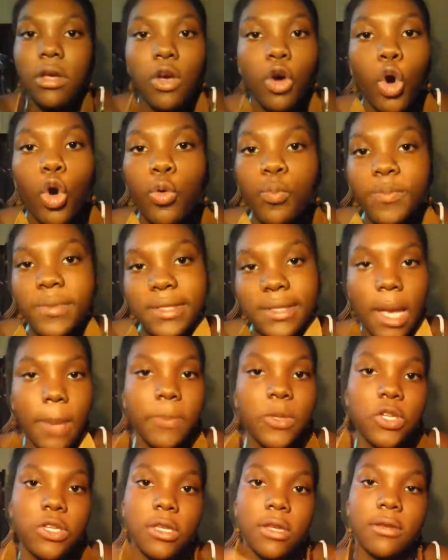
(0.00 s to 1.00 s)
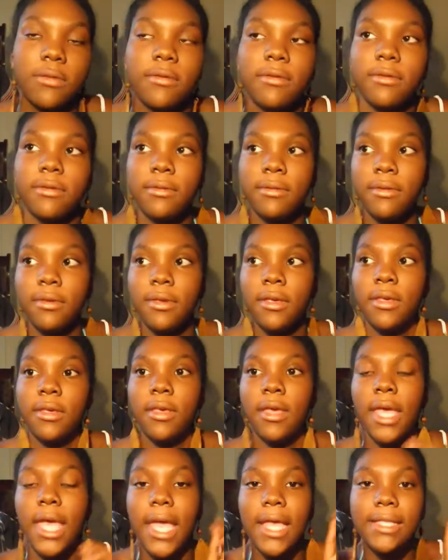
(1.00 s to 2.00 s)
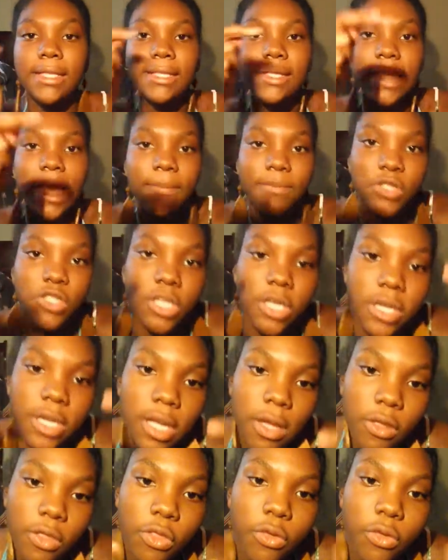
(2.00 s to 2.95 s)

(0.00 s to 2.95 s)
Hoopception. Inception